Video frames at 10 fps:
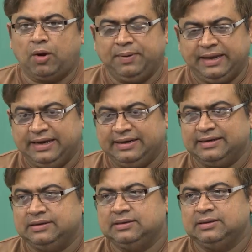
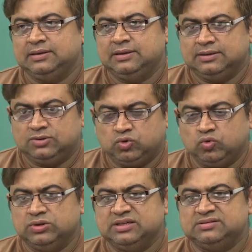propagated
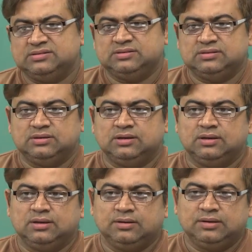through this
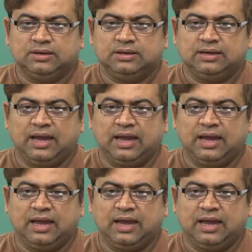uh,